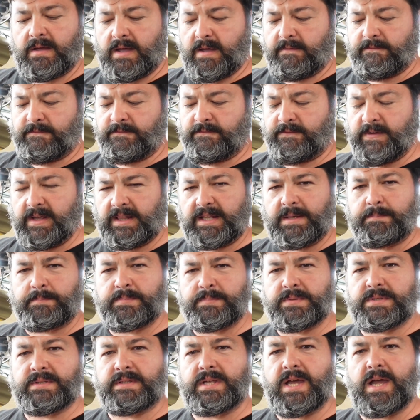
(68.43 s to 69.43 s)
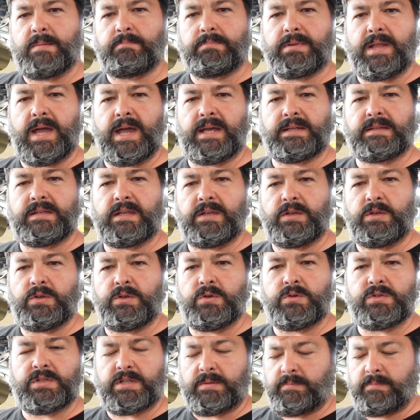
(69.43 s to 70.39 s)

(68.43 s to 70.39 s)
Philips type light that you used